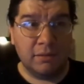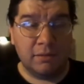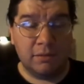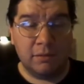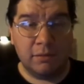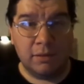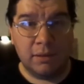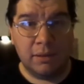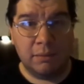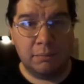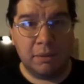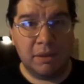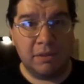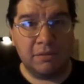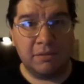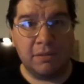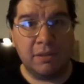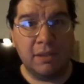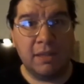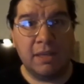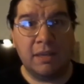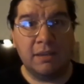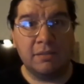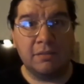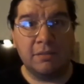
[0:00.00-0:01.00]
So he
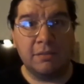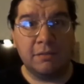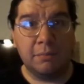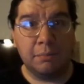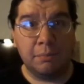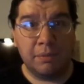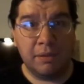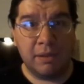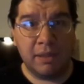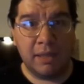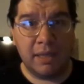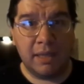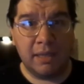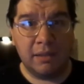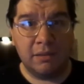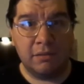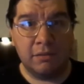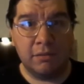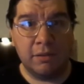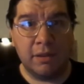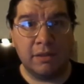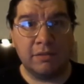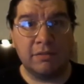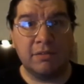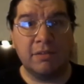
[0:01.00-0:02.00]
basically has this plan
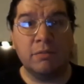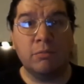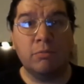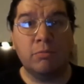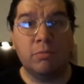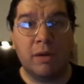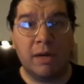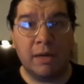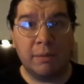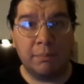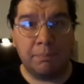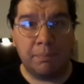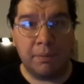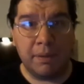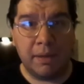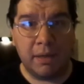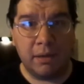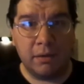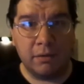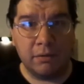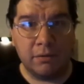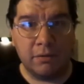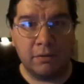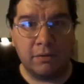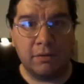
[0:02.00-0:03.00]
to actually wipe
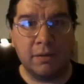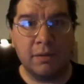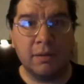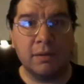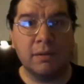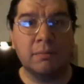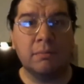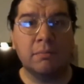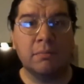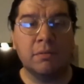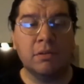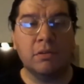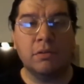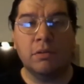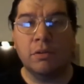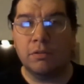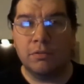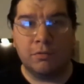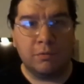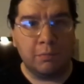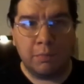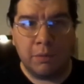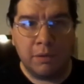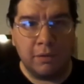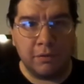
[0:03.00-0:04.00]
out uh, the
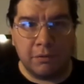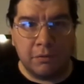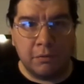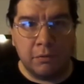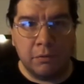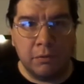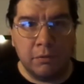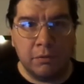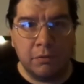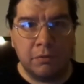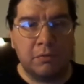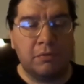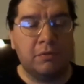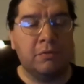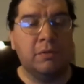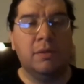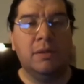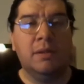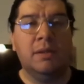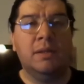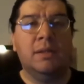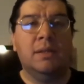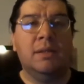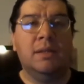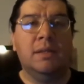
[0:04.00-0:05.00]
Ghostbusters
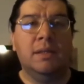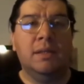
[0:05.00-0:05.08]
